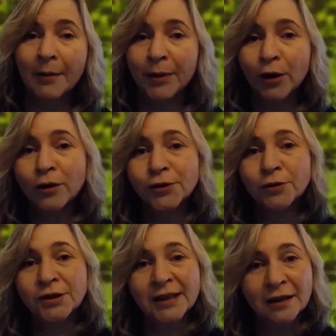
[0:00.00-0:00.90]
but also
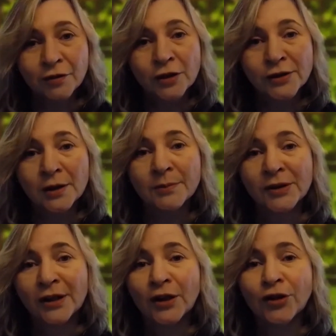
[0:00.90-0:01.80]
to give you some
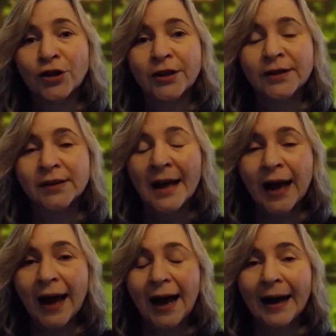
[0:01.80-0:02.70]
solutions
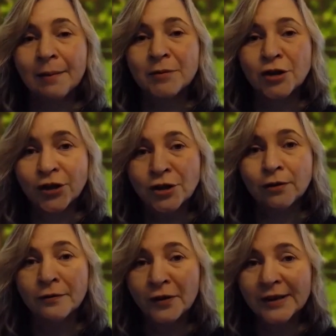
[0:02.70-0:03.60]
to do
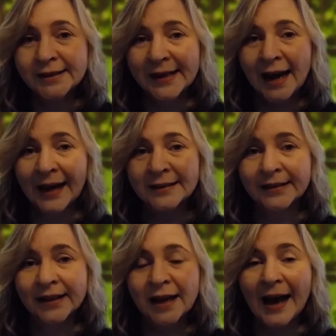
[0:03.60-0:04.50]
firsthand.